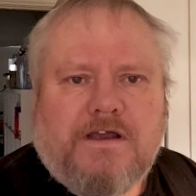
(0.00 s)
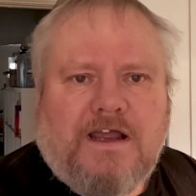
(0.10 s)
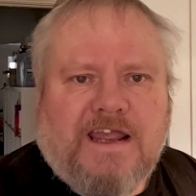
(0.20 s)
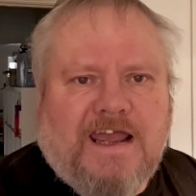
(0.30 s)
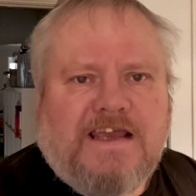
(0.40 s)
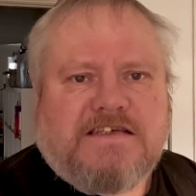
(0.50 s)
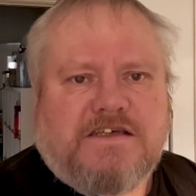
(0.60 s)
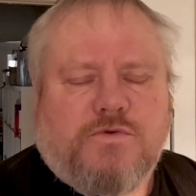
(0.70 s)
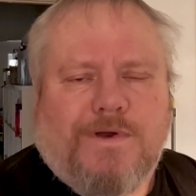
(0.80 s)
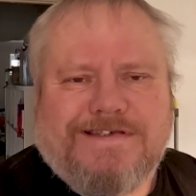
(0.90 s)
Hi guys,
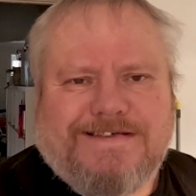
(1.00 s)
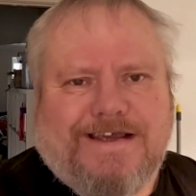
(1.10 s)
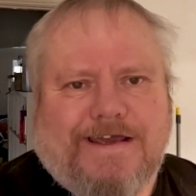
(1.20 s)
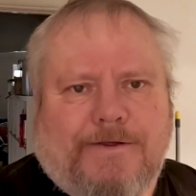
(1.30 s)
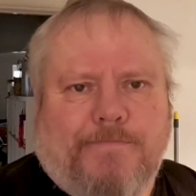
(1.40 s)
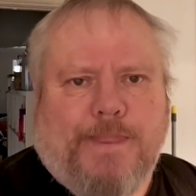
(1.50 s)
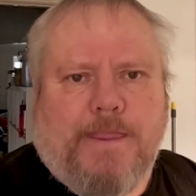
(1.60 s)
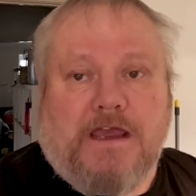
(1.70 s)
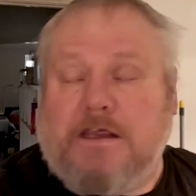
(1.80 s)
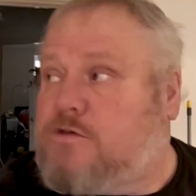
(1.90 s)
it's Wednesday.
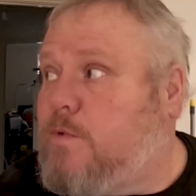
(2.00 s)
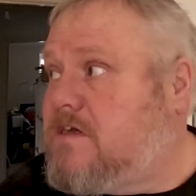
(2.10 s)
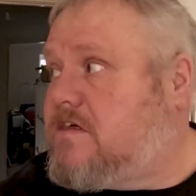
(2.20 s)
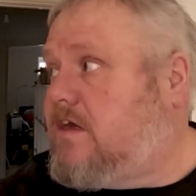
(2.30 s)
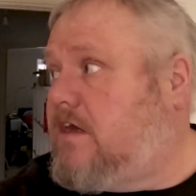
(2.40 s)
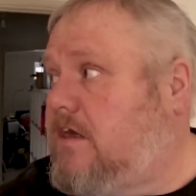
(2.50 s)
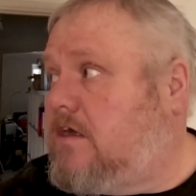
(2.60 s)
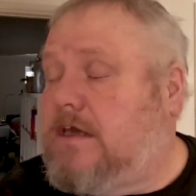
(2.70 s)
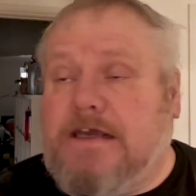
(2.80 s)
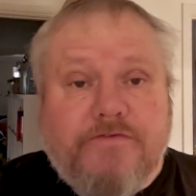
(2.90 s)
It's
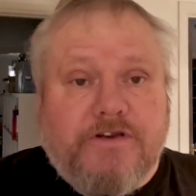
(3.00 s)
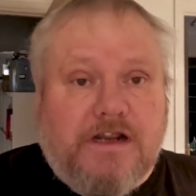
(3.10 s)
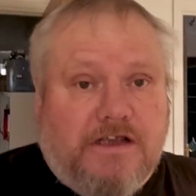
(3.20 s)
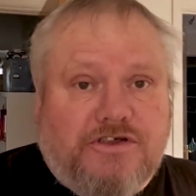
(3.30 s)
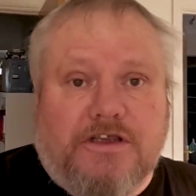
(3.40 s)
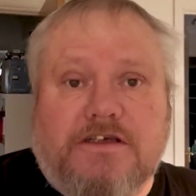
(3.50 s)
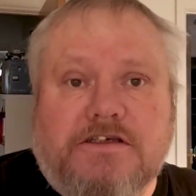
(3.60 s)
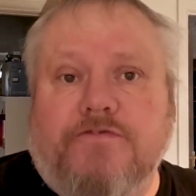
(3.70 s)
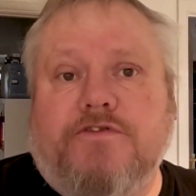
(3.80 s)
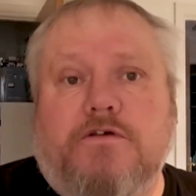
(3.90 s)
Wednesday evening actually.
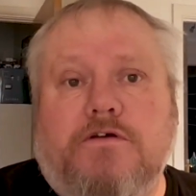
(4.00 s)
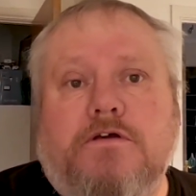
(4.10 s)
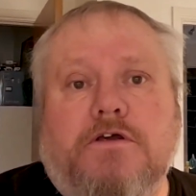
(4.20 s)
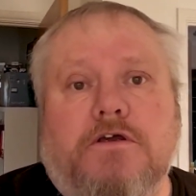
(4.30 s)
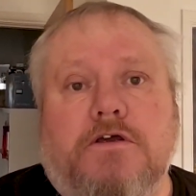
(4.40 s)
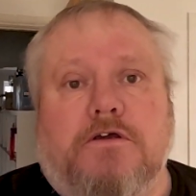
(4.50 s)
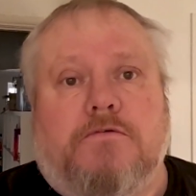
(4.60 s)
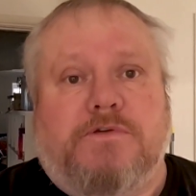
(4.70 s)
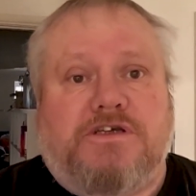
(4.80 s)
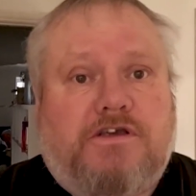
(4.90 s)
It's after
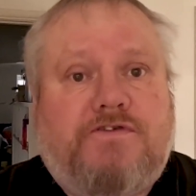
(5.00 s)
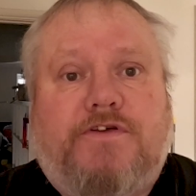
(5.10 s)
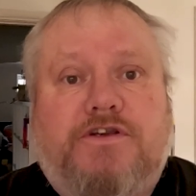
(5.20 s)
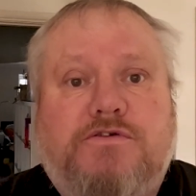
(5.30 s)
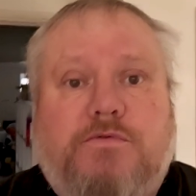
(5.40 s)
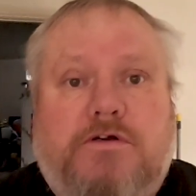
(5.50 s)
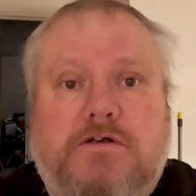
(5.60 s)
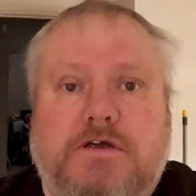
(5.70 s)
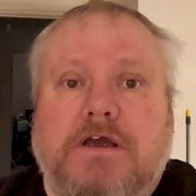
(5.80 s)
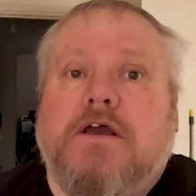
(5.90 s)
Michelle's finished
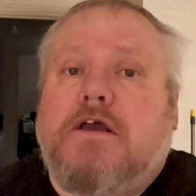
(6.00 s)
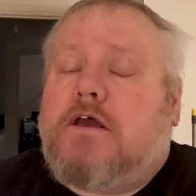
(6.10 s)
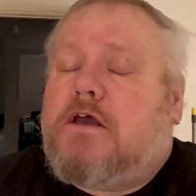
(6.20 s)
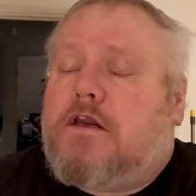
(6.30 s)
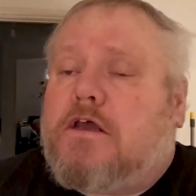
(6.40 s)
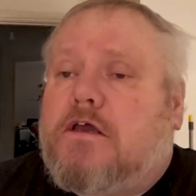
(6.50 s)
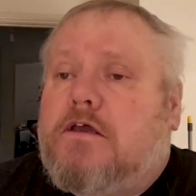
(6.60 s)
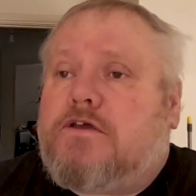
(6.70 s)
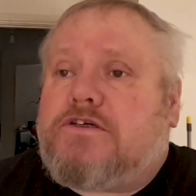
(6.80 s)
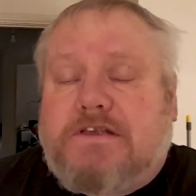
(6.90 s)
work.
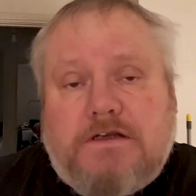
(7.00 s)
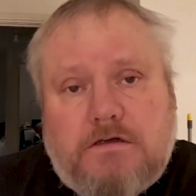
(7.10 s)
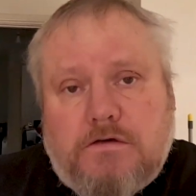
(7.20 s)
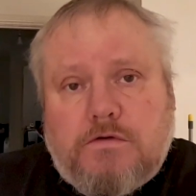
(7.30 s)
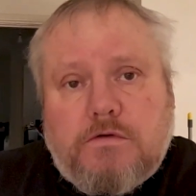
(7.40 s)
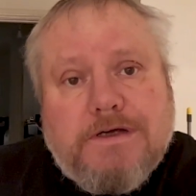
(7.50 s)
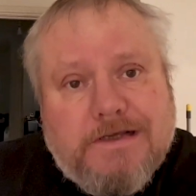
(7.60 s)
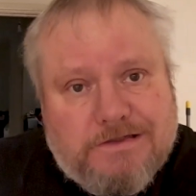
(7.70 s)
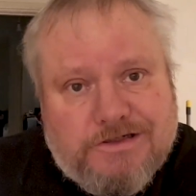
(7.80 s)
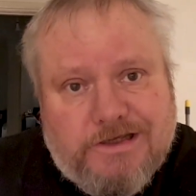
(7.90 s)
She didn't go
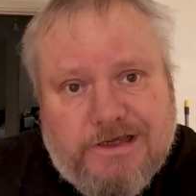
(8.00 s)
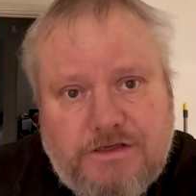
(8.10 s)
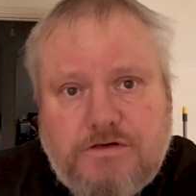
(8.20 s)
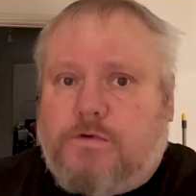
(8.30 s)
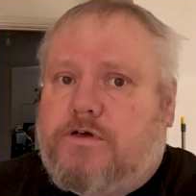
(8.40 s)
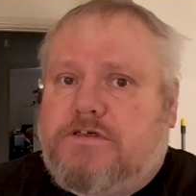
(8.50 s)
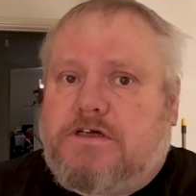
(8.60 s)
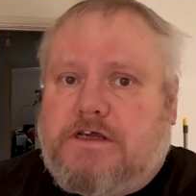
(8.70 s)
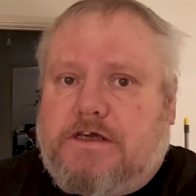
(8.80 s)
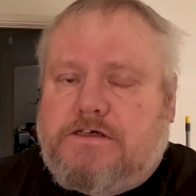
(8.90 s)
actually into work
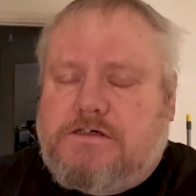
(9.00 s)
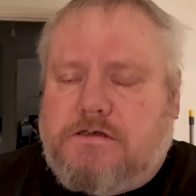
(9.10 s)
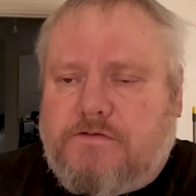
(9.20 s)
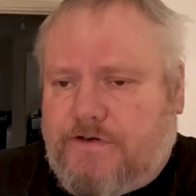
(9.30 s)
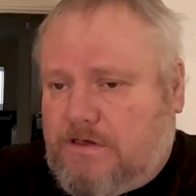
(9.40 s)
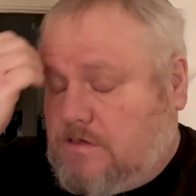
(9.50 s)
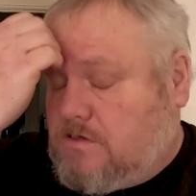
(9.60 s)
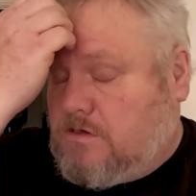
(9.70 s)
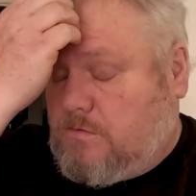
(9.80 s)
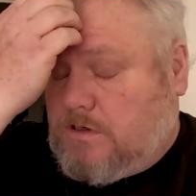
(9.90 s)
today. She's not feeling
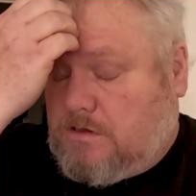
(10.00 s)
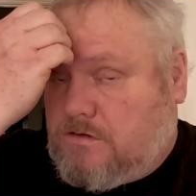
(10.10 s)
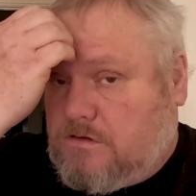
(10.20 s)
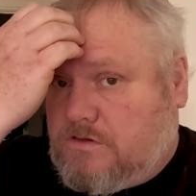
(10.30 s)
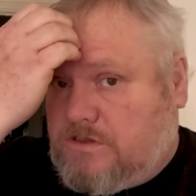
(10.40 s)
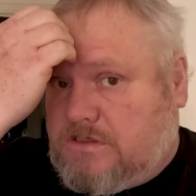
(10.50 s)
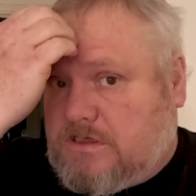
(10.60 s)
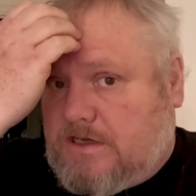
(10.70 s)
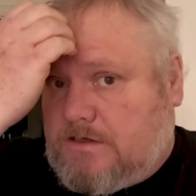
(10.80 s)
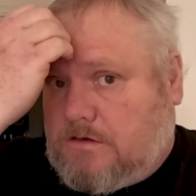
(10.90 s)
too well, so she
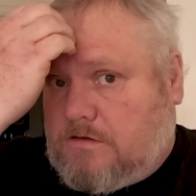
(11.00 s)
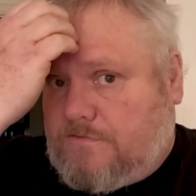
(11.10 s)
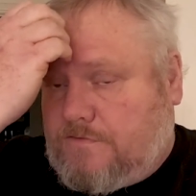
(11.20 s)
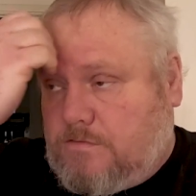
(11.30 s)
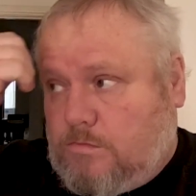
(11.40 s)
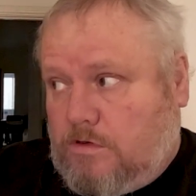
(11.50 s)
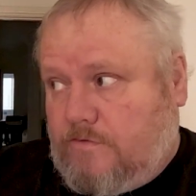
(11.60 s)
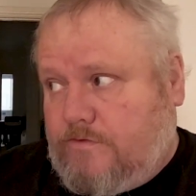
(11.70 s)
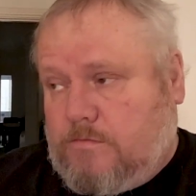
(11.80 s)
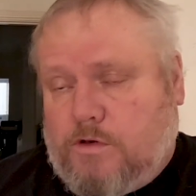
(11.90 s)
stayed off and
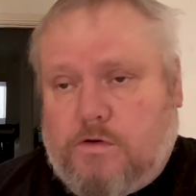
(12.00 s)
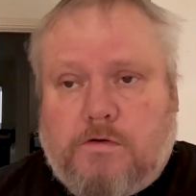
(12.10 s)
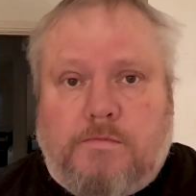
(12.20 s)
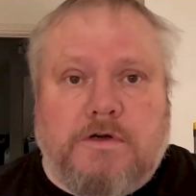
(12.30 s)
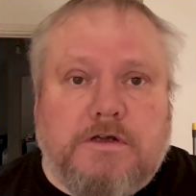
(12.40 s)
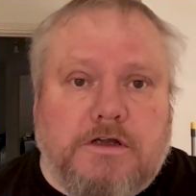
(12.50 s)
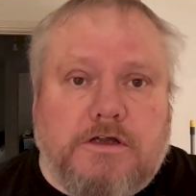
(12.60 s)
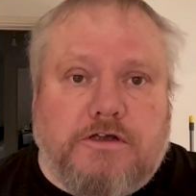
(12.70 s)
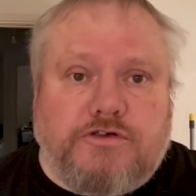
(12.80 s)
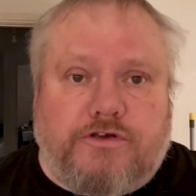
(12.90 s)
worked from home
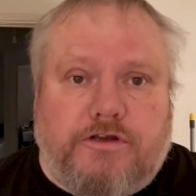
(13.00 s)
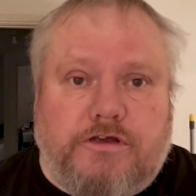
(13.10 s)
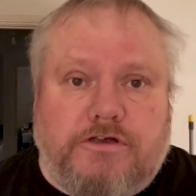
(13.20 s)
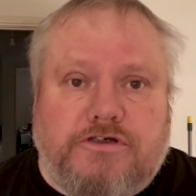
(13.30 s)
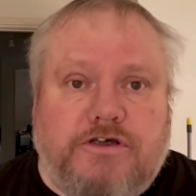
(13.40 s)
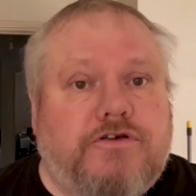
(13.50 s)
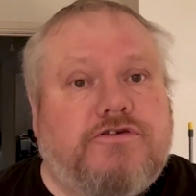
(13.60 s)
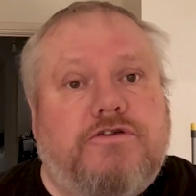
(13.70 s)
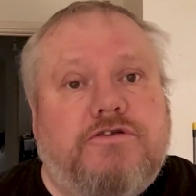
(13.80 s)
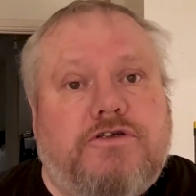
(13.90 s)
so that she
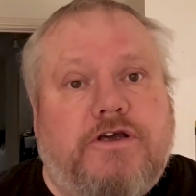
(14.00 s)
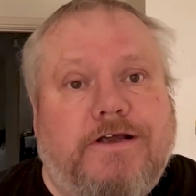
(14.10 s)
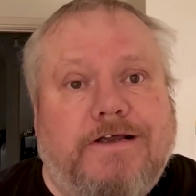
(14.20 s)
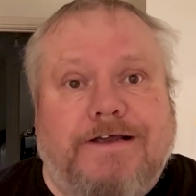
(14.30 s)
doesn't